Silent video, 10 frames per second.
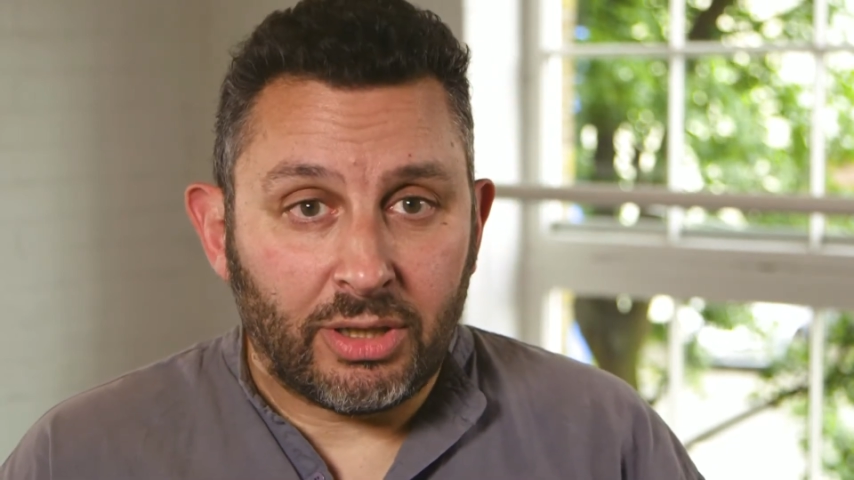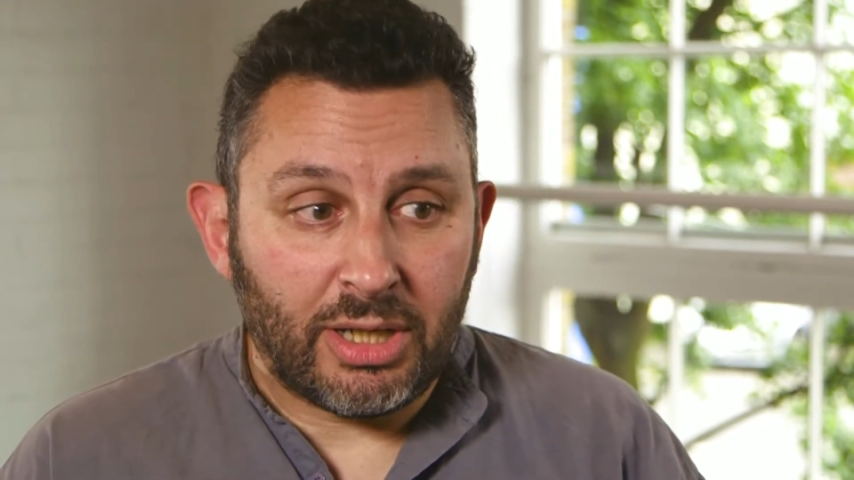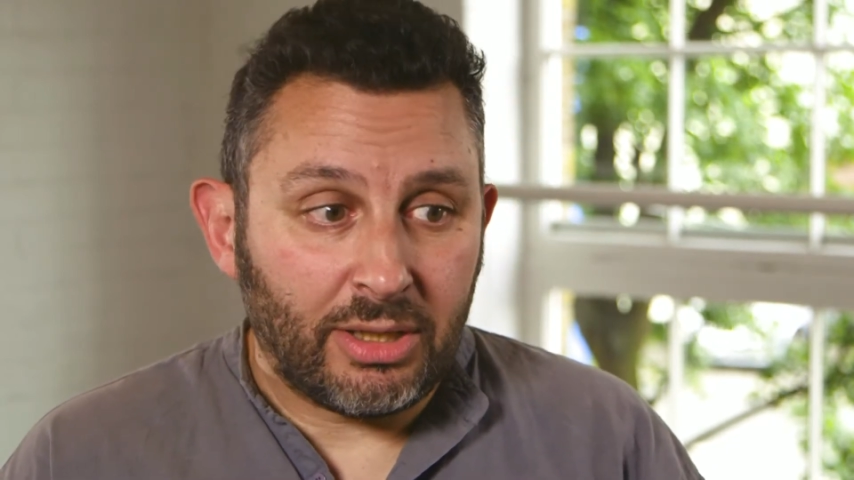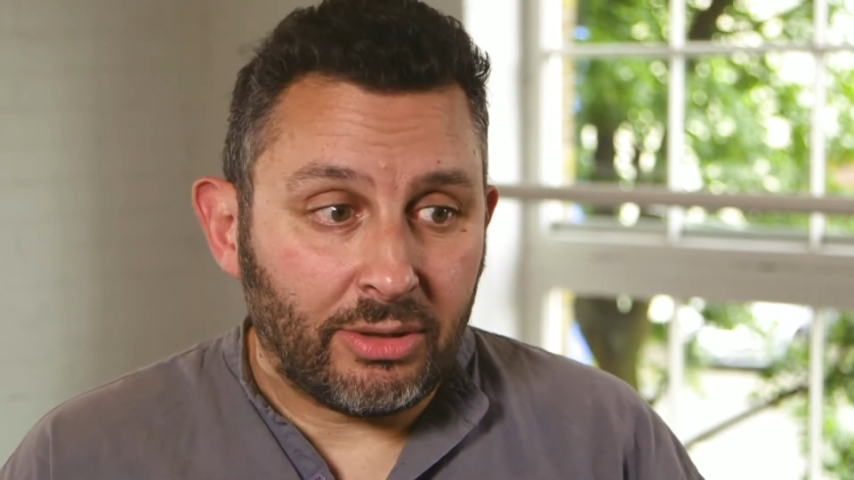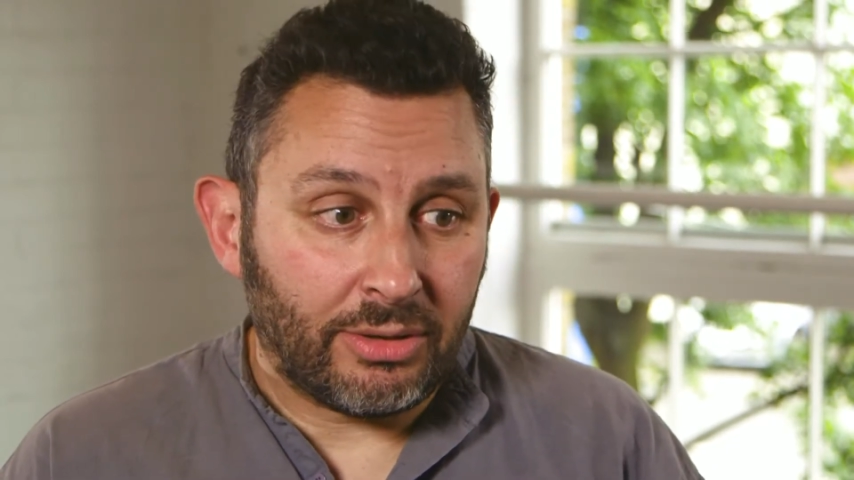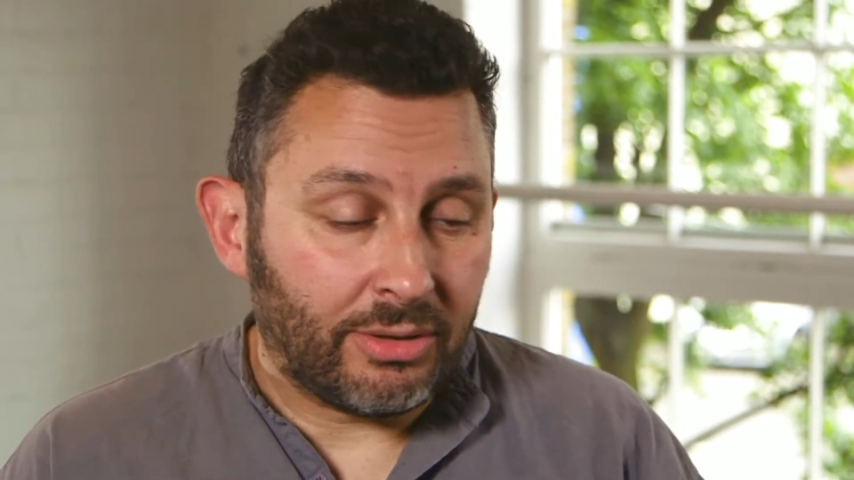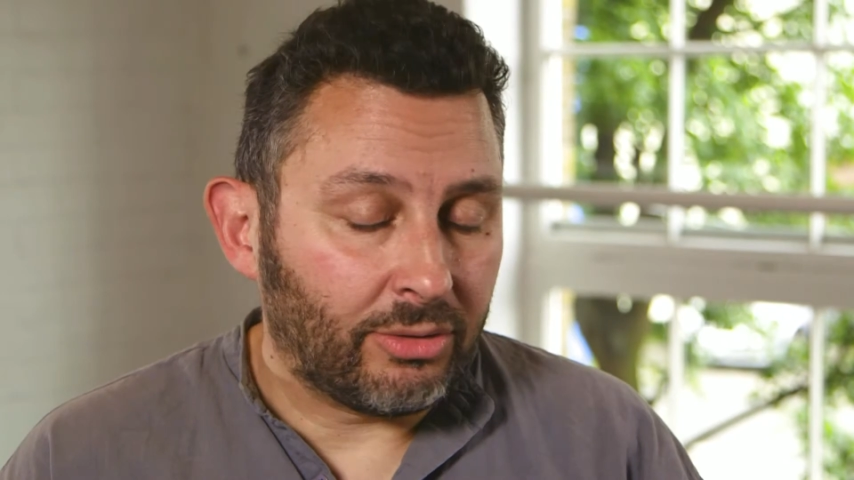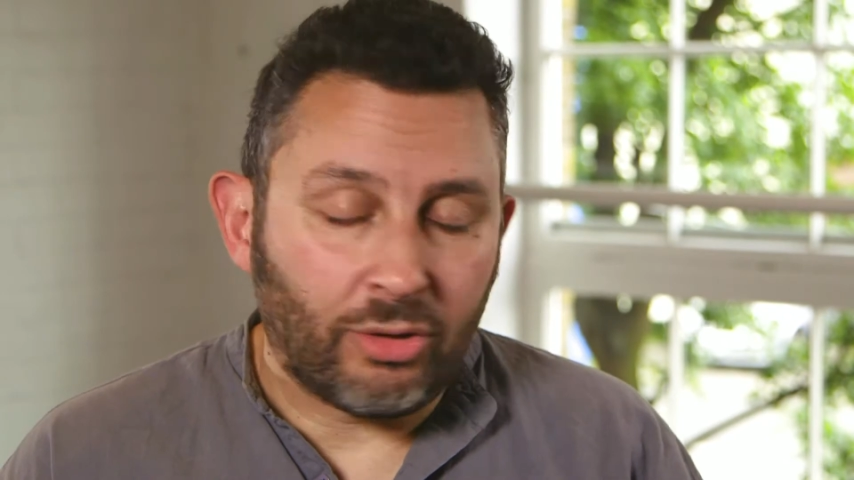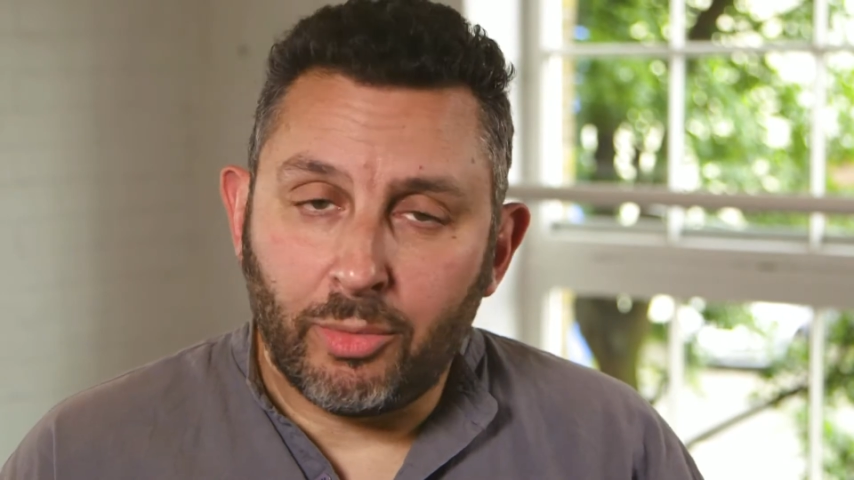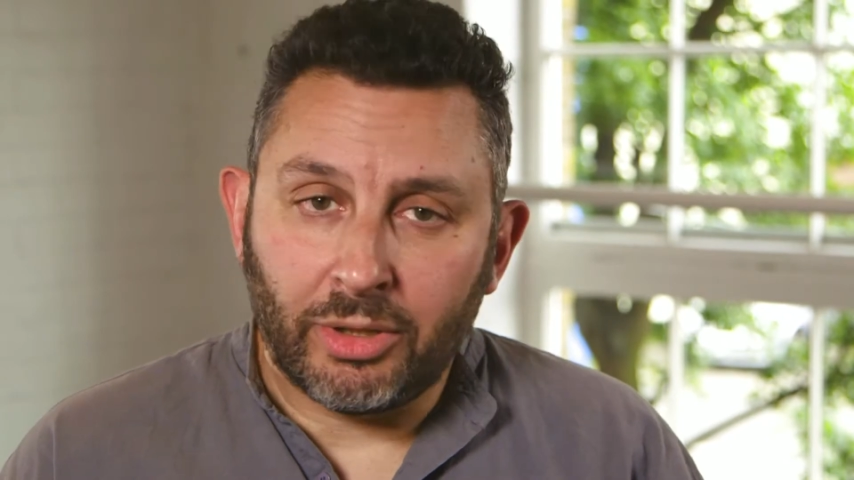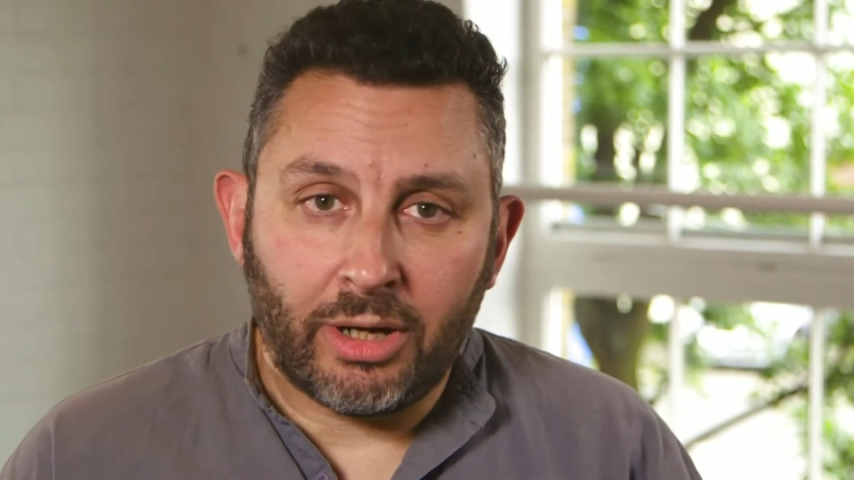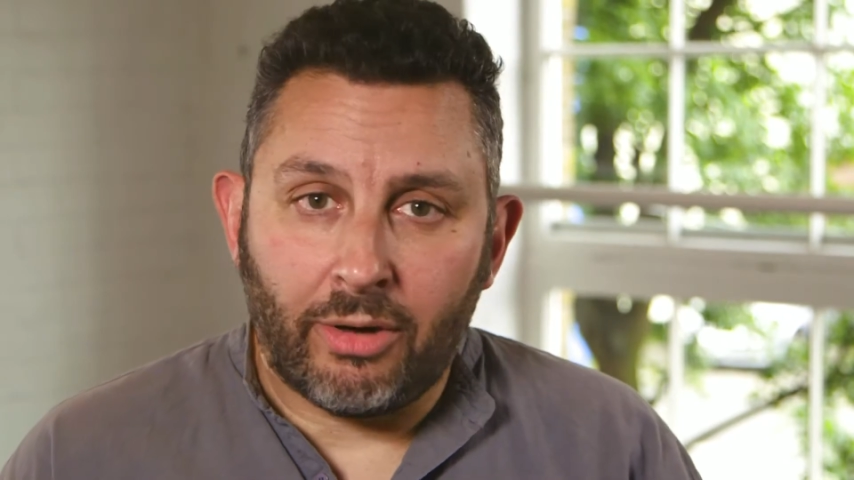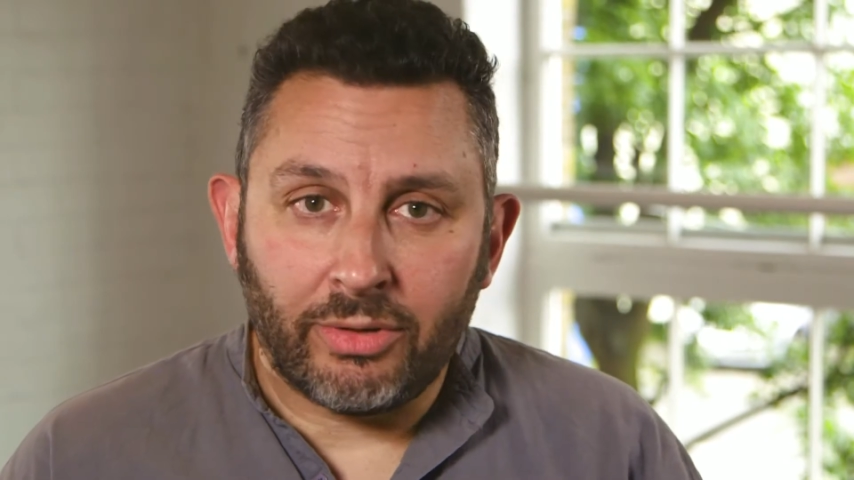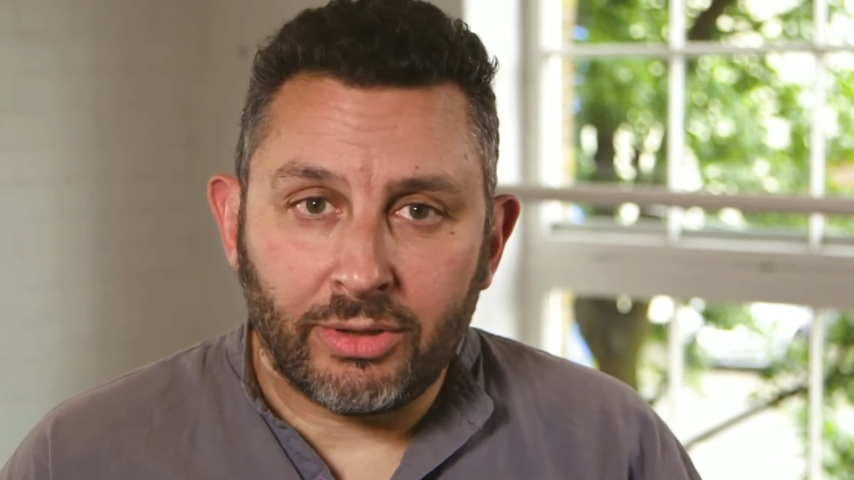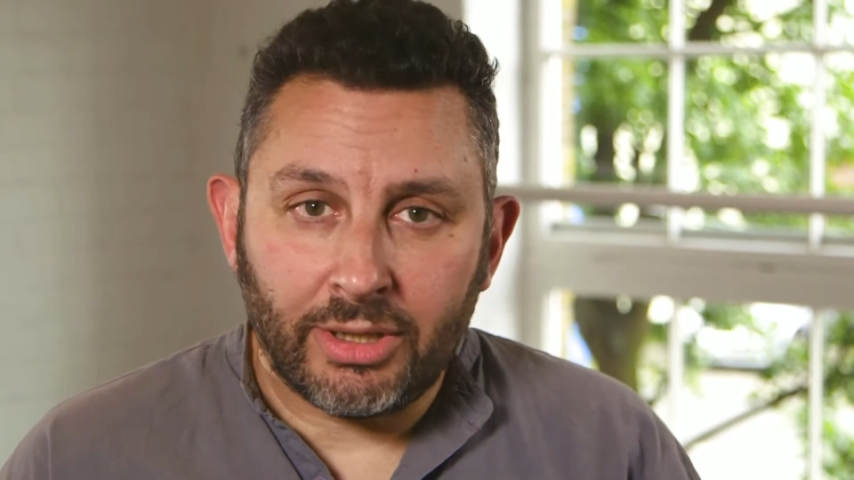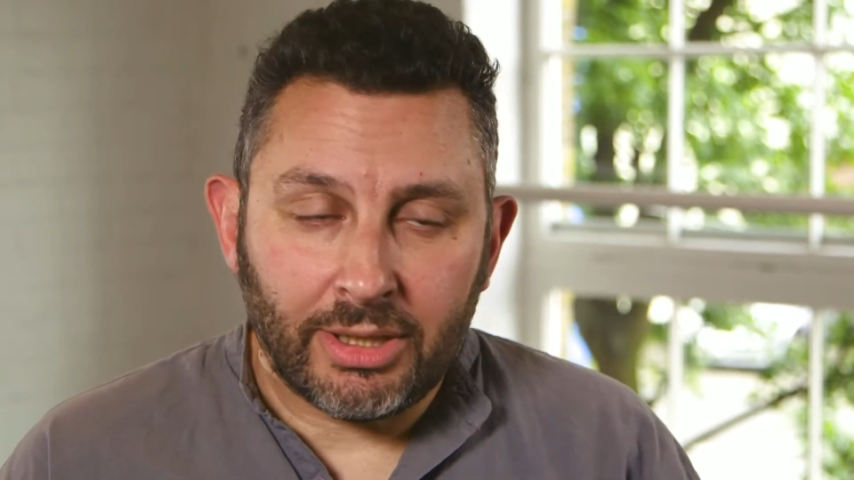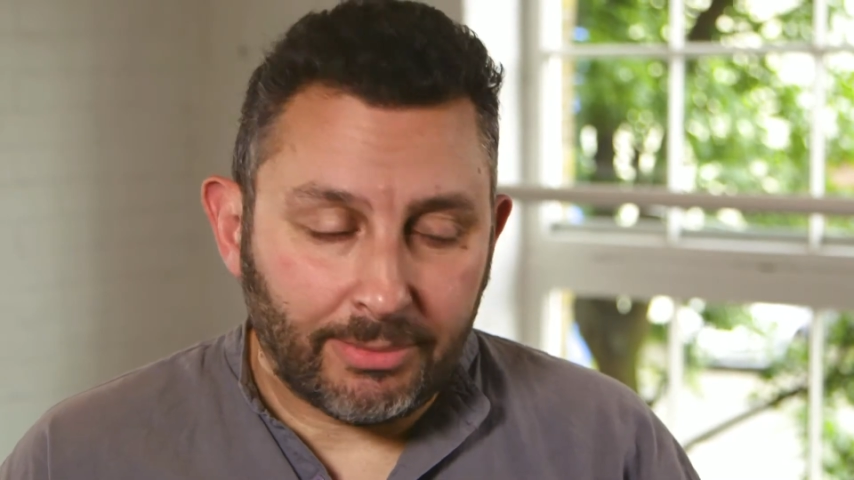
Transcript: is common currency.